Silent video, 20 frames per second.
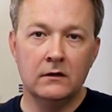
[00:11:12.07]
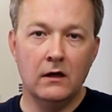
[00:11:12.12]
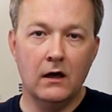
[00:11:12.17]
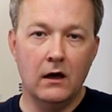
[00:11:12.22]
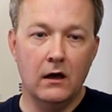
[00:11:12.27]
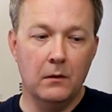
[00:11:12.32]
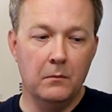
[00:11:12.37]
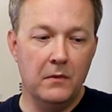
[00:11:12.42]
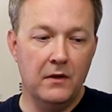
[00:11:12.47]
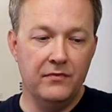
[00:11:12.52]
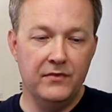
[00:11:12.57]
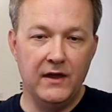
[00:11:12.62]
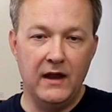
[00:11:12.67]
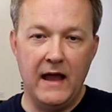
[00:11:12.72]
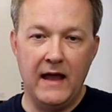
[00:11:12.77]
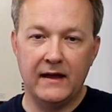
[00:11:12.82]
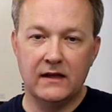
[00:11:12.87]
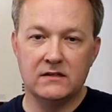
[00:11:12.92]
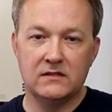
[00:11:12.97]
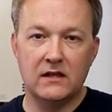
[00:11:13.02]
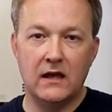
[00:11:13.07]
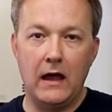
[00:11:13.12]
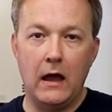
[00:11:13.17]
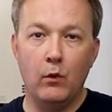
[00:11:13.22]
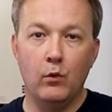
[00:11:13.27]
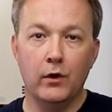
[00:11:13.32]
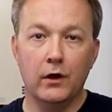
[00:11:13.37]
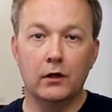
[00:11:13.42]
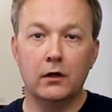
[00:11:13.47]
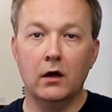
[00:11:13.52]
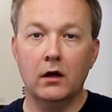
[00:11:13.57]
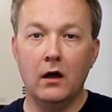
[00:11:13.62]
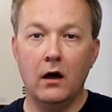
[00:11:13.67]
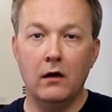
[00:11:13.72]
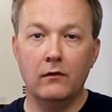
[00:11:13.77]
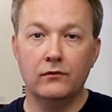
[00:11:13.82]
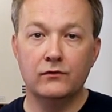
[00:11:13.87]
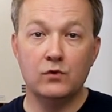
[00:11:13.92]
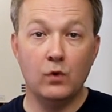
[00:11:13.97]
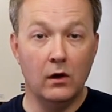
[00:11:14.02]
Then I could say I want to cut
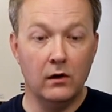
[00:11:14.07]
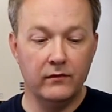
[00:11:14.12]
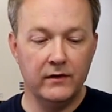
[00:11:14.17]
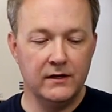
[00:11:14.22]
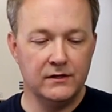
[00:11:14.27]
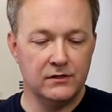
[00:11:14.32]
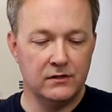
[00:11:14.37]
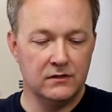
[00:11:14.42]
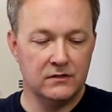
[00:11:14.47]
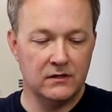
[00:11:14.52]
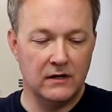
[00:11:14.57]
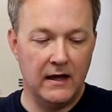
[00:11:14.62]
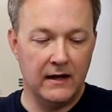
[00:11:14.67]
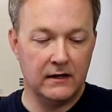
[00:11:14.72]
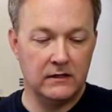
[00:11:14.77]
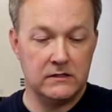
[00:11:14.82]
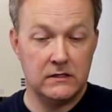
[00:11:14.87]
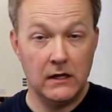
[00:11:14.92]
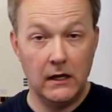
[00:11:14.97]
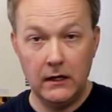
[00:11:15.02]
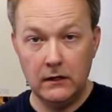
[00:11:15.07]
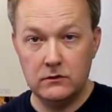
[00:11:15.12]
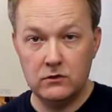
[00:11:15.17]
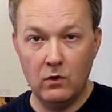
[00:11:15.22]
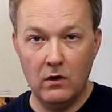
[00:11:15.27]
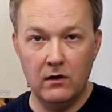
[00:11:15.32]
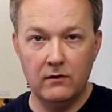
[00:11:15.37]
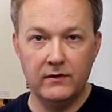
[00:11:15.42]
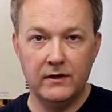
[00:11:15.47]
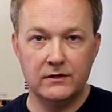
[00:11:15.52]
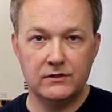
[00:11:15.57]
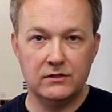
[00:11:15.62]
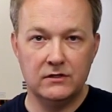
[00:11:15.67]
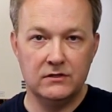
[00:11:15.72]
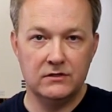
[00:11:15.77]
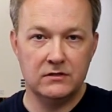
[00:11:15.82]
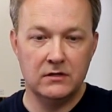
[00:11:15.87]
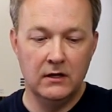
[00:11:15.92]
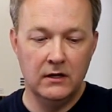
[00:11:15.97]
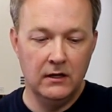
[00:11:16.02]
off 12 inches, and I could say 12
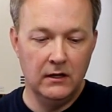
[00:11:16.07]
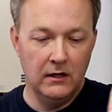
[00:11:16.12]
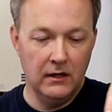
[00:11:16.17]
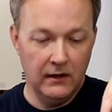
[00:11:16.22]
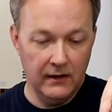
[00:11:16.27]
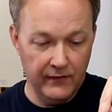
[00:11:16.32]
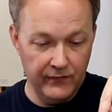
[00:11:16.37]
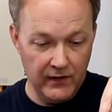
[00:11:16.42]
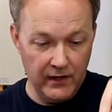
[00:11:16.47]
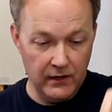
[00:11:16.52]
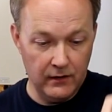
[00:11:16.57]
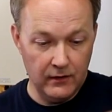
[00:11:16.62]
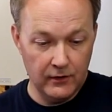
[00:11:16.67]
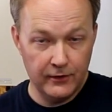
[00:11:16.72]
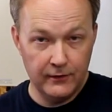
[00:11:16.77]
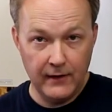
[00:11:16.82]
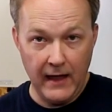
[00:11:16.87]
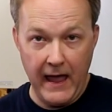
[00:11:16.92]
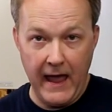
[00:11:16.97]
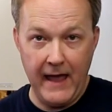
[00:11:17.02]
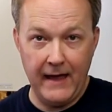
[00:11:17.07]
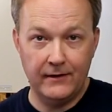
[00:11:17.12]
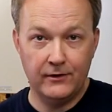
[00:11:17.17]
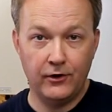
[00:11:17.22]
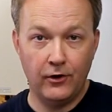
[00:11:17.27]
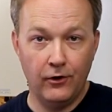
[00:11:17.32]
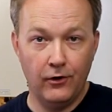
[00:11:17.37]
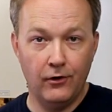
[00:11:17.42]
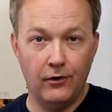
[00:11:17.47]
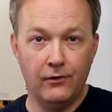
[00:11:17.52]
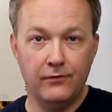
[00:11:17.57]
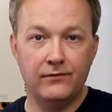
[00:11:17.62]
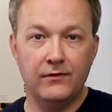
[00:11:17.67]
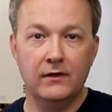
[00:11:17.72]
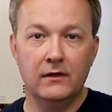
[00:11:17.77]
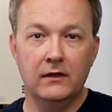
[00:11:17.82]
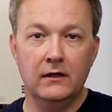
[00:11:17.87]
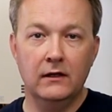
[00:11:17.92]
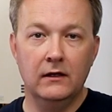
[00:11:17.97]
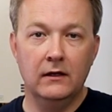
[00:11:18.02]
inches and then add
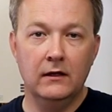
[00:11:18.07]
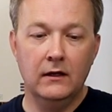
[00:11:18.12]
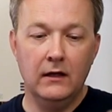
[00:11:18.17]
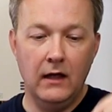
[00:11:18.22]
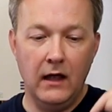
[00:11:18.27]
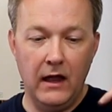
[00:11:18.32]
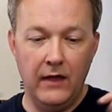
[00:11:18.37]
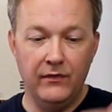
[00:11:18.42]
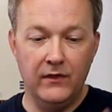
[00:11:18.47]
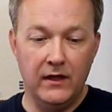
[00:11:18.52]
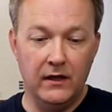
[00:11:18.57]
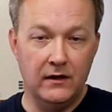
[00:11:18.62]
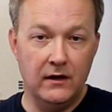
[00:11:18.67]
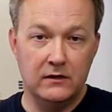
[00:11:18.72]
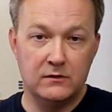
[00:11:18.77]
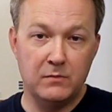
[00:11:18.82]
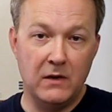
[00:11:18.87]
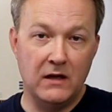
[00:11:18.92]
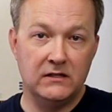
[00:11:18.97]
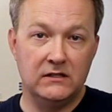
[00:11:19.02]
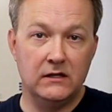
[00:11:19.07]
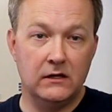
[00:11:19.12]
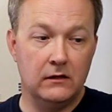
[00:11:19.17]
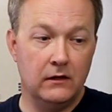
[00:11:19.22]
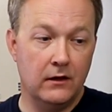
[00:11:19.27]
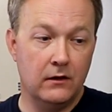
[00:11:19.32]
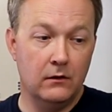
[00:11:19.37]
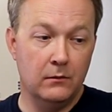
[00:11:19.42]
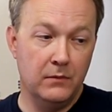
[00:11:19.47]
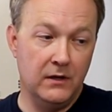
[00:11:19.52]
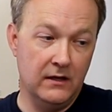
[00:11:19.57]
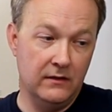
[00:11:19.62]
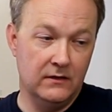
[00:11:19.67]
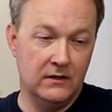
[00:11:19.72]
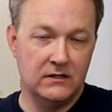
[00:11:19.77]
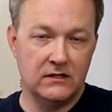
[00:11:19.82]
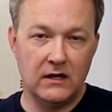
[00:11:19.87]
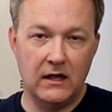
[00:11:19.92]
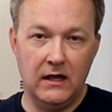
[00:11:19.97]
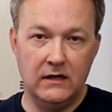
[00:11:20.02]
kerf, and then it's basically going to be, in
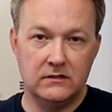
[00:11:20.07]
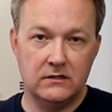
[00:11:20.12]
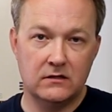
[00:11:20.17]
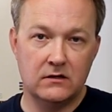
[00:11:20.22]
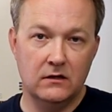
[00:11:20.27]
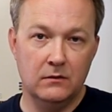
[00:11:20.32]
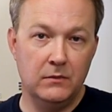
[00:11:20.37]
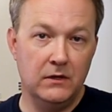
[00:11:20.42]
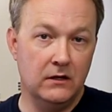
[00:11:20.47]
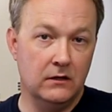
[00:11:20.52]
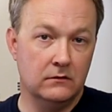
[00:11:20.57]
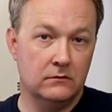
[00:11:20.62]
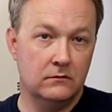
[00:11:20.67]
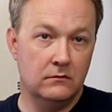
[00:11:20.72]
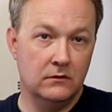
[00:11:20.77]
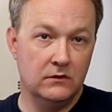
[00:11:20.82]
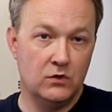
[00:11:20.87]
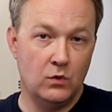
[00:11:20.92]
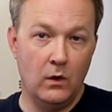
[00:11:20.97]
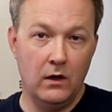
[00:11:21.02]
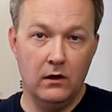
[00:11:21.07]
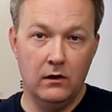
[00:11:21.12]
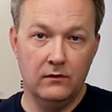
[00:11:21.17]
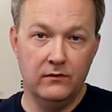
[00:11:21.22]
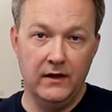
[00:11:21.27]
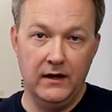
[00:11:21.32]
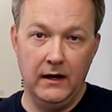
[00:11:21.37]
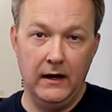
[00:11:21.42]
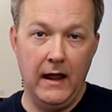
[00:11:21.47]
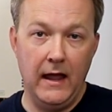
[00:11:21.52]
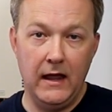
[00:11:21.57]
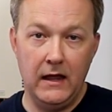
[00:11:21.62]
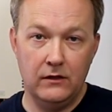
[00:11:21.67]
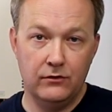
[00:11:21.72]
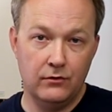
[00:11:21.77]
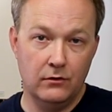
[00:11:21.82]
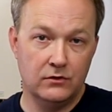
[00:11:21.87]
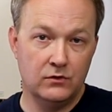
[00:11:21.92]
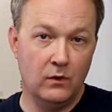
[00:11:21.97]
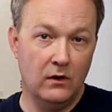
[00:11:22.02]
this case, it's going to be a 12 and an
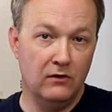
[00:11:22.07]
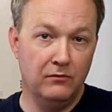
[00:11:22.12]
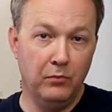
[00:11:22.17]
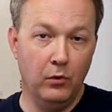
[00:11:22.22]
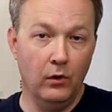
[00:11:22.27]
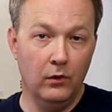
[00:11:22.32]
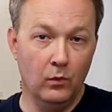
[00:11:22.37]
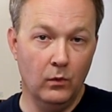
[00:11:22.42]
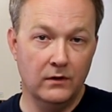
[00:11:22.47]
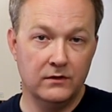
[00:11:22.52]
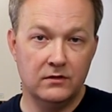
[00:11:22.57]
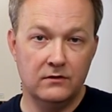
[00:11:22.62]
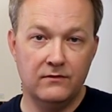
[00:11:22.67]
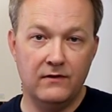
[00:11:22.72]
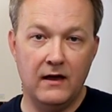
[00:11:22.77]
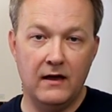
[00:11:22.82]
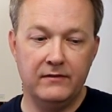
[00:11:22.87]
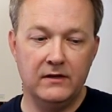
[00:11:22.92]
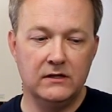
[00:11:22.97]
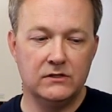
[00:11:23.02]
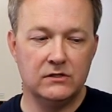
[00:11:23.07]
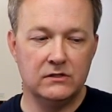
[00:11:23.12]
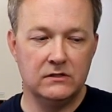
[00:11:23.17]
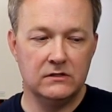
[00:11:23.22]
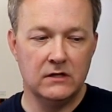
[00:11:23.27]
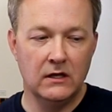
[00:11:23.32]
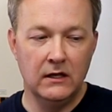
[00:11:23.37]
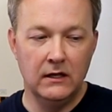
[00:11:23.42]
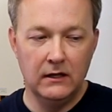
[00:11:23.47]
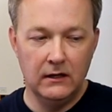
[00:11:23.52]
eighth, or 12.125 inches,